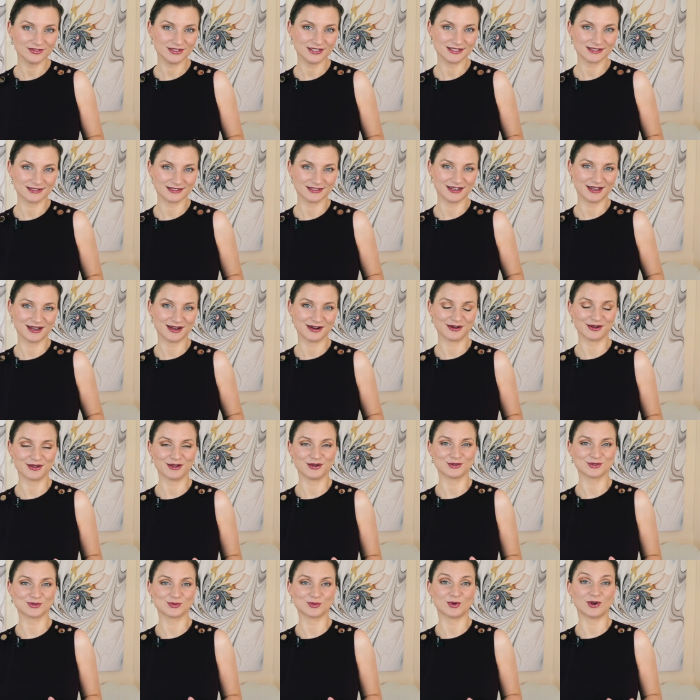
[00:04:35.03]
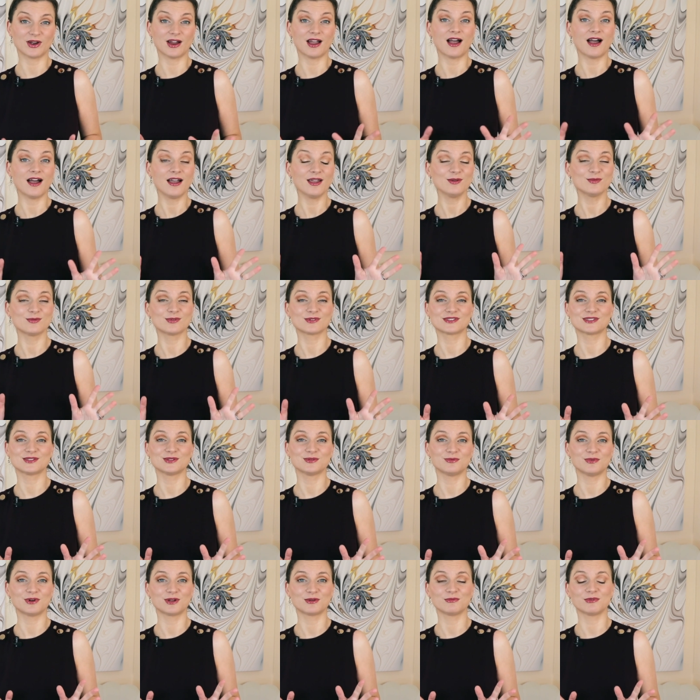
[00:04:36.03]
these scenarios where I was
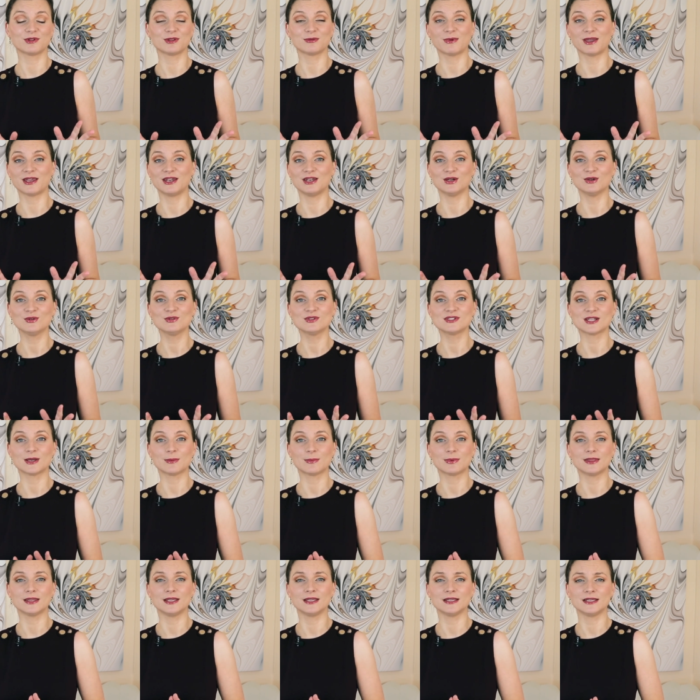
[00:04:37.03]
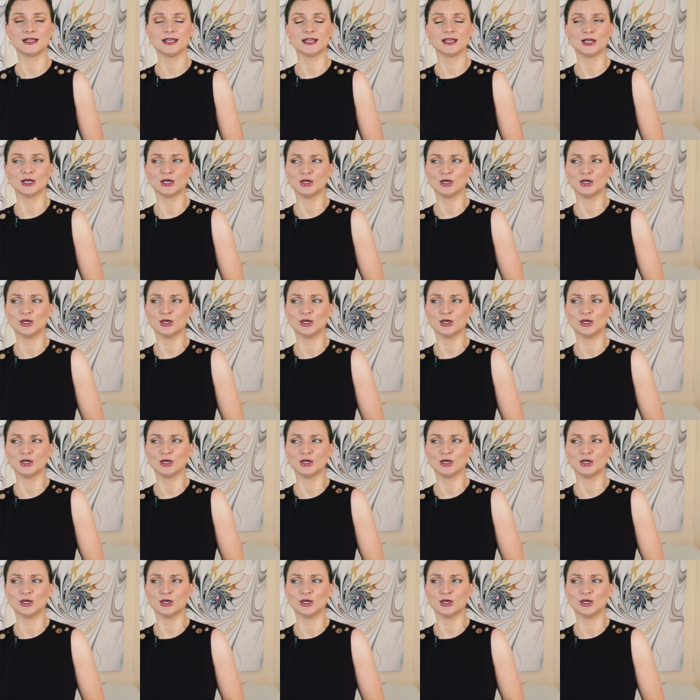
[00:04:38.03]
the one with my nose up thinking,